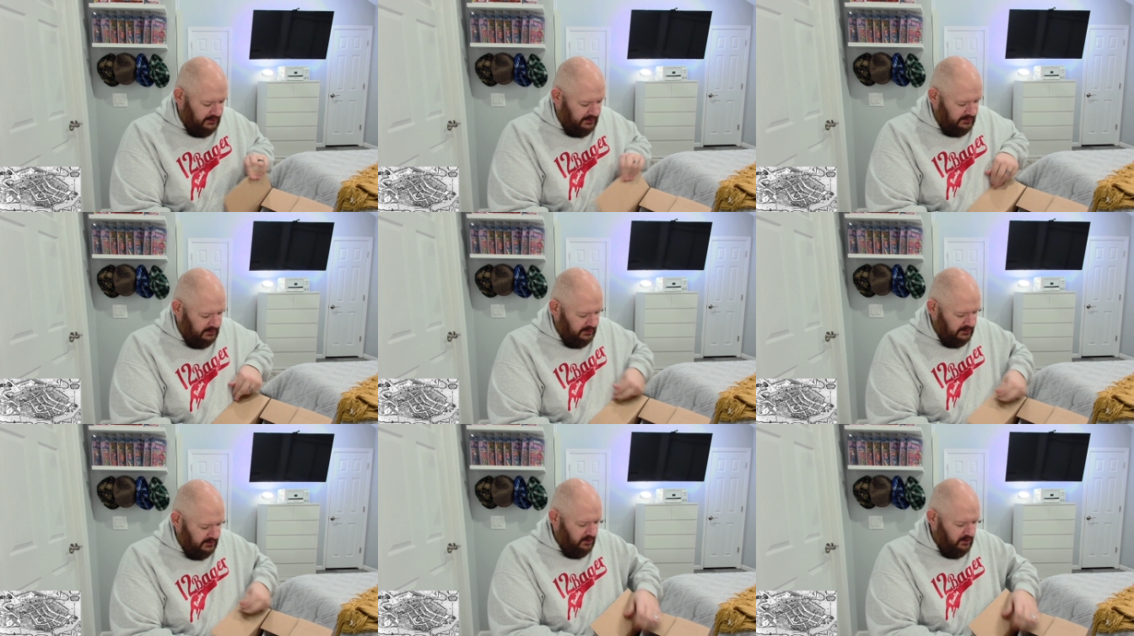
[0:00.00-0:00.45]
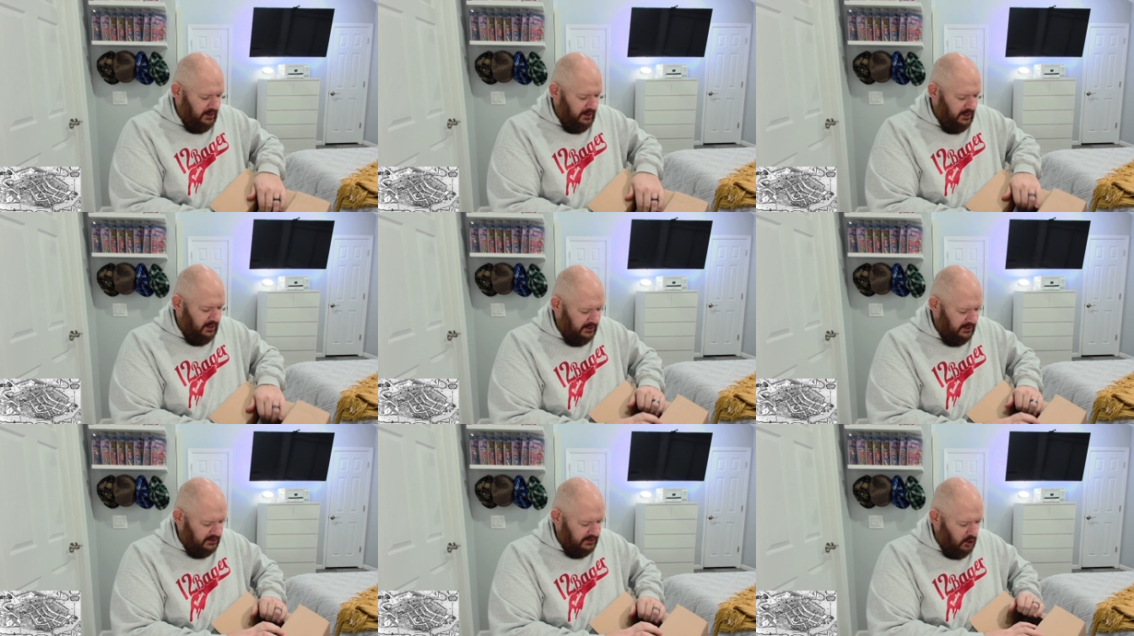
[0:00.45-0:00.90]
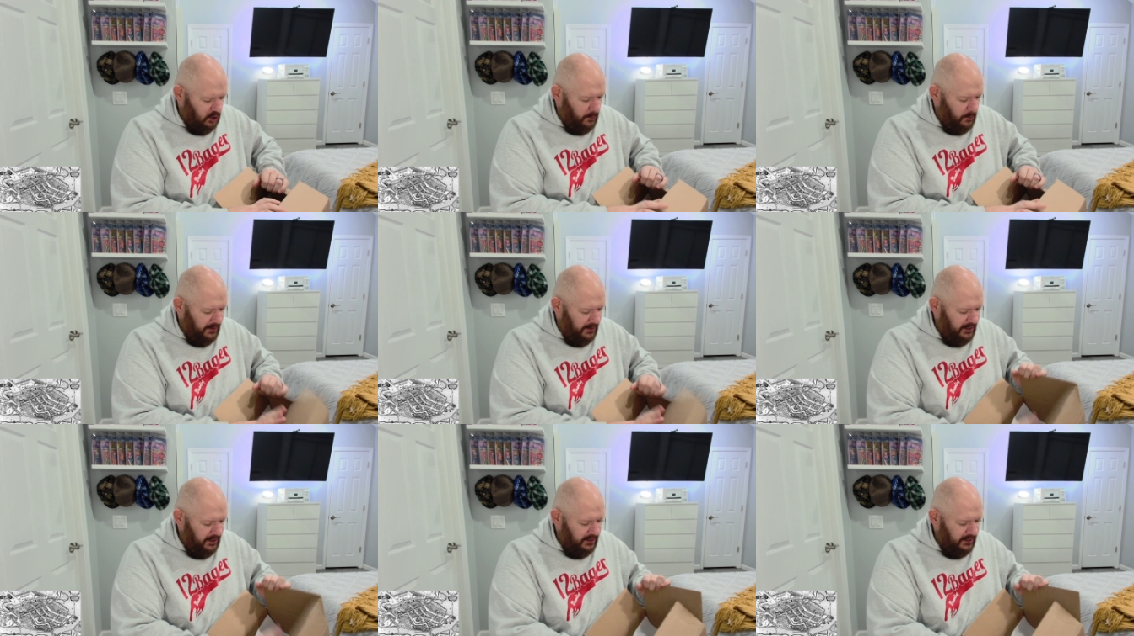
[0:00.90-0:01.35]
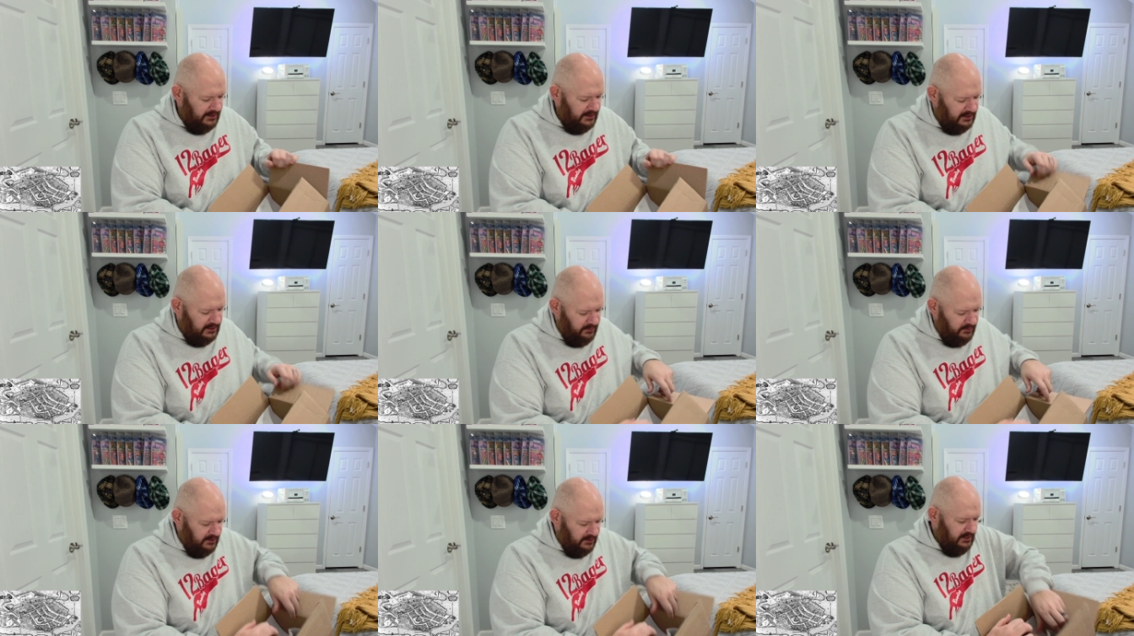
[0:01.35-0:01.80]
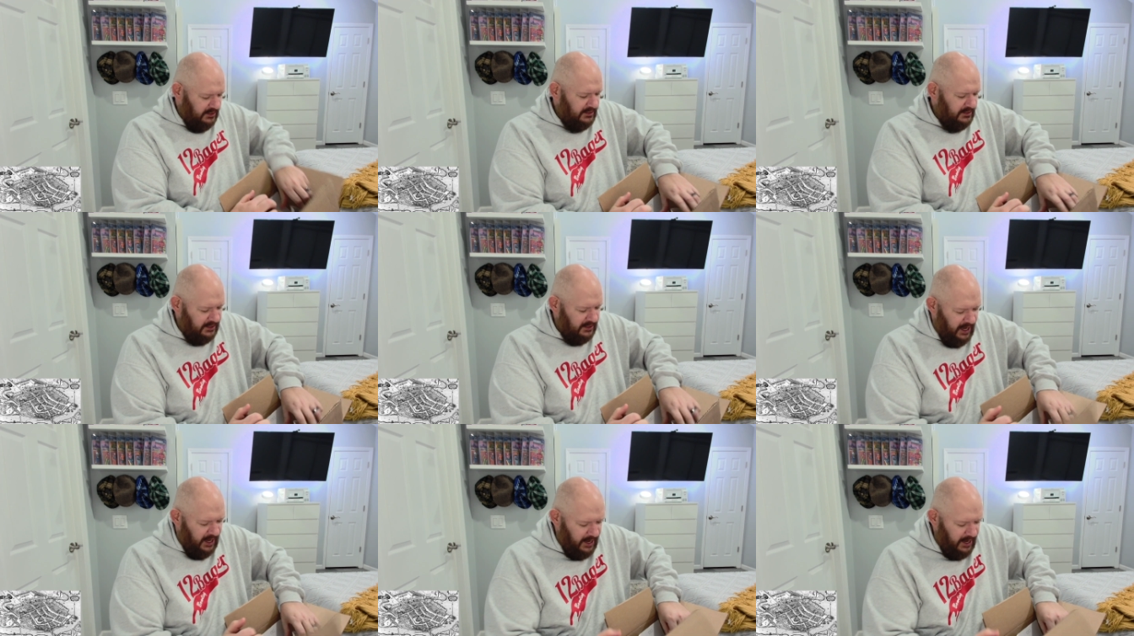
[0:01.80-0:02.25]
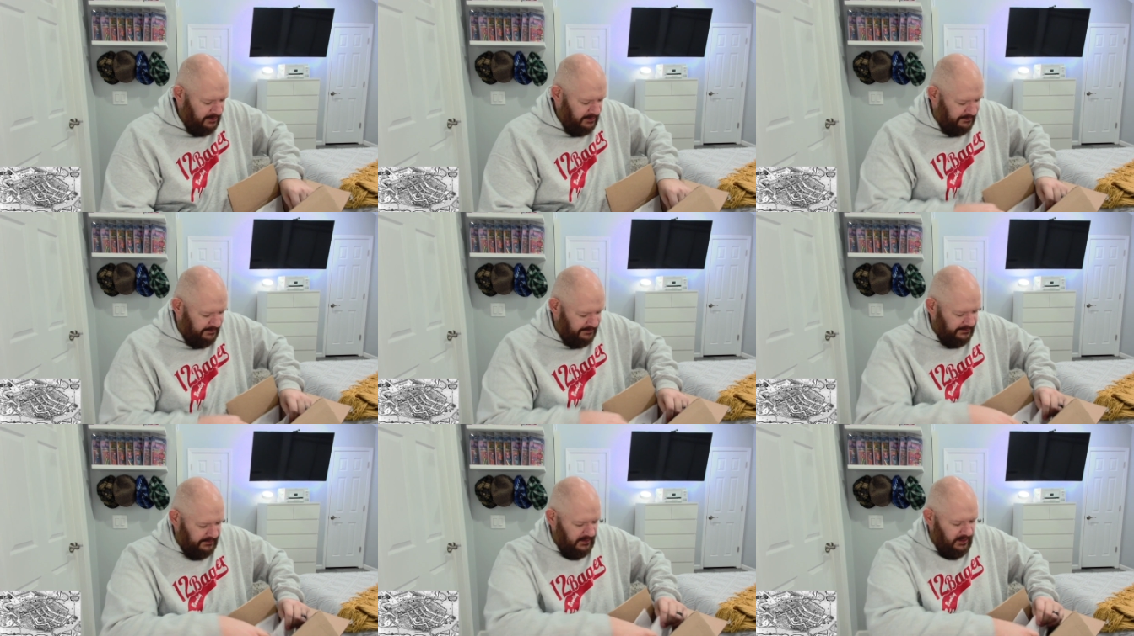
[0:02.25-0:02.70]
So let's go and get this open here to see what's inside.